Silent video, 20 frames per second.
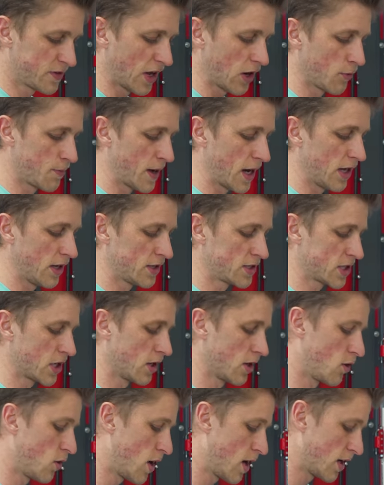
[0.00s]
center pallet's
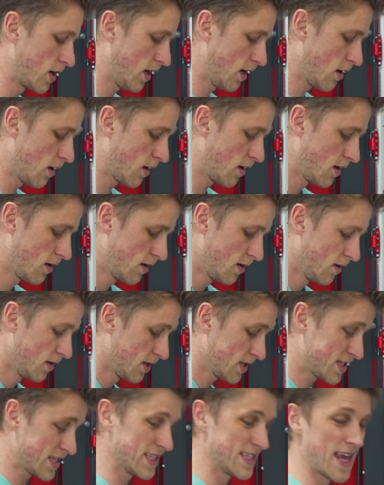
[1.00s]
gonna go on here.
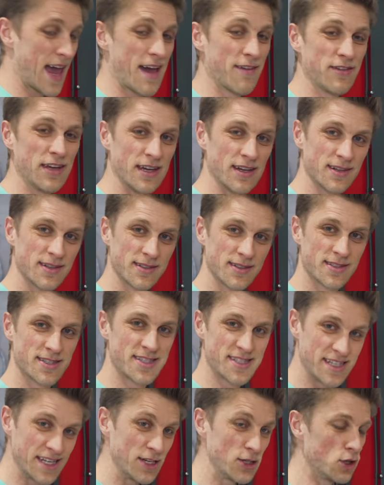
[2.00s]
This thing's heavy,
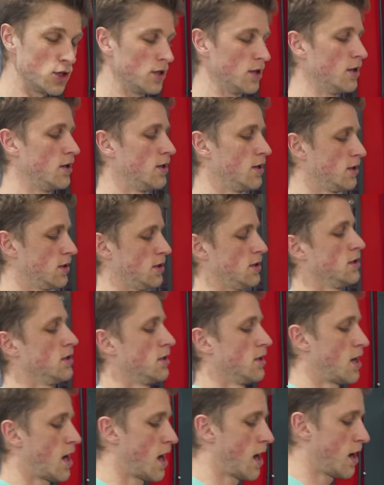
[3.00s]
steel.
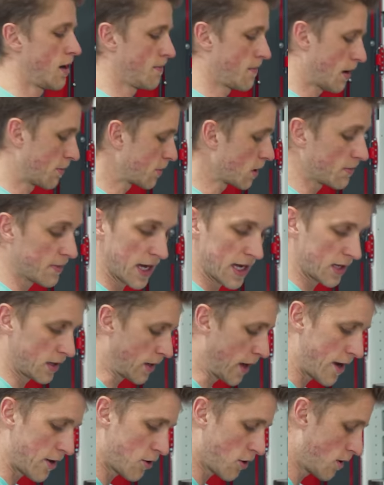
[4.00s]
Um, I'm gonna make it
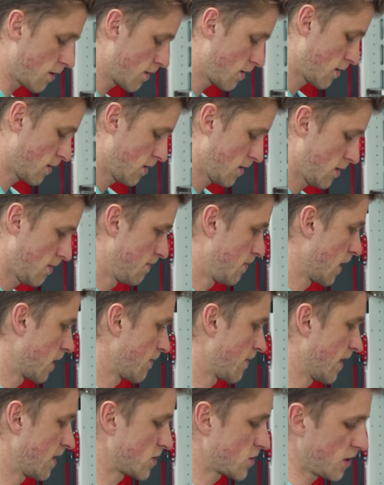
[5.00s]
lighter, but
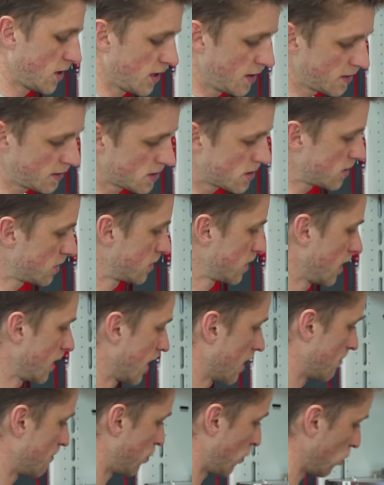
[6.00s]
eventually this is gonna get